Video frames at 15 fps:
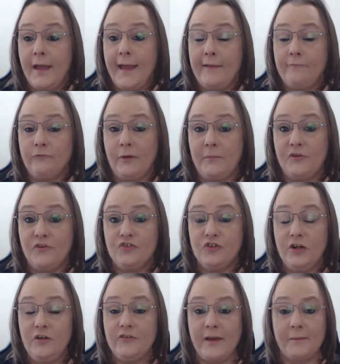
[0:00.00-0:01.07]
and women's
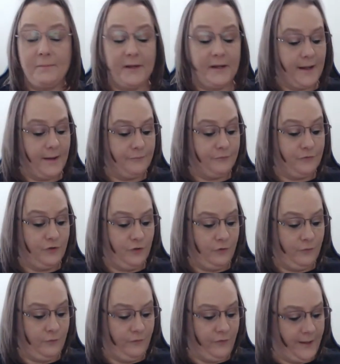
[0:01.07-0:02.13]
shirts I pick up
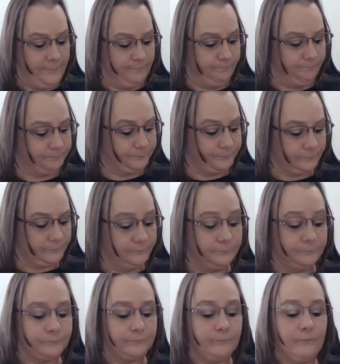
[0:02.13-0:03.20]
to flip.
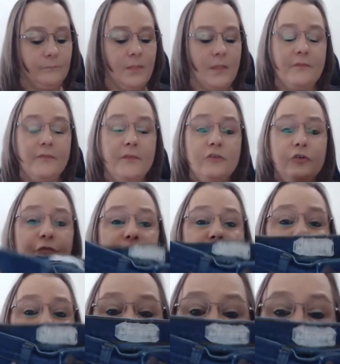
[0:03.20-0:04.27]
These are
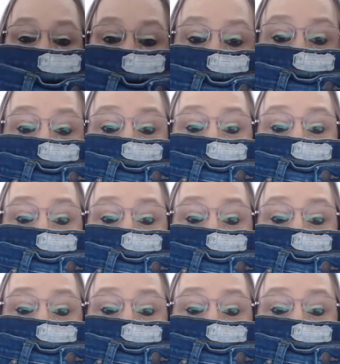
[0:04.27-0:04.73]
Free People.